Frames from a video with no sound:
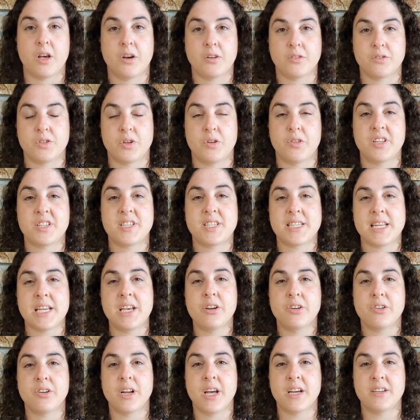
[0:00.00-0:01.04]
So the
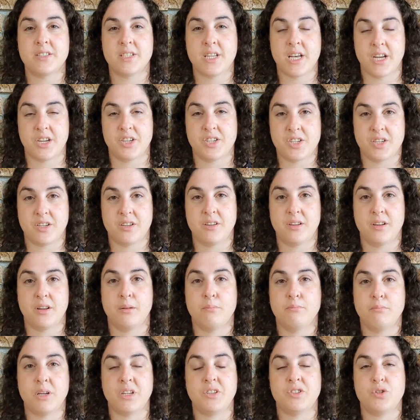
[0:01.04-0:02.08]

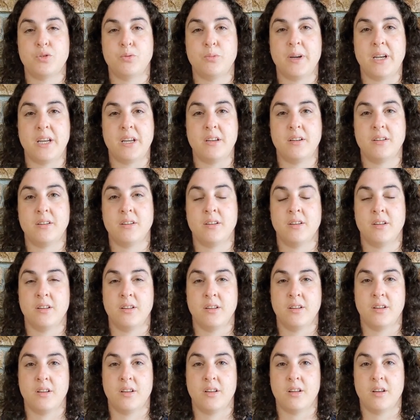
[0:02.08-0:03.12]
synchronization between
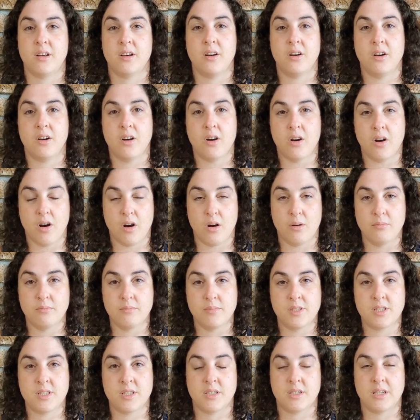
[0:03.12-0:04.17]

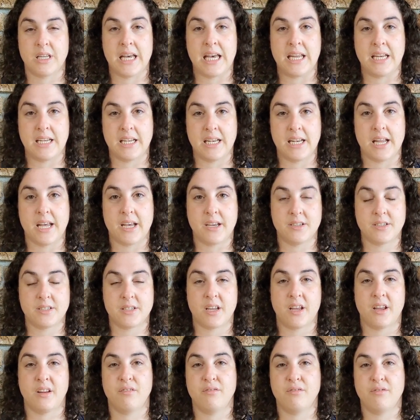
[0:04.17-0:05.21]
arms and legs
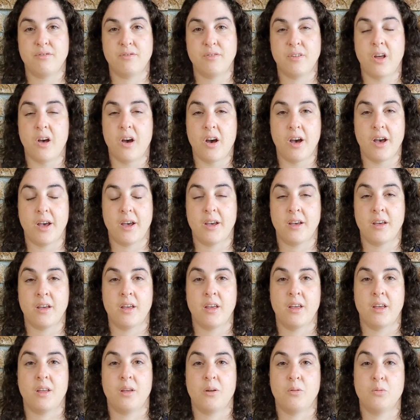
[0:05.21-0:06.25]
and fly
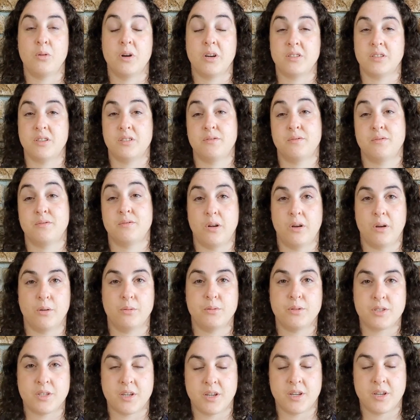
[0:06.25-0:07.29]
works as
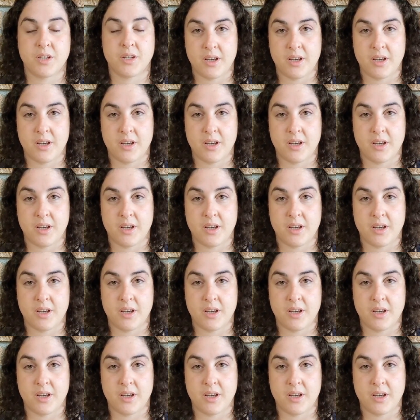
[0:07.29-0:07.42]
follows.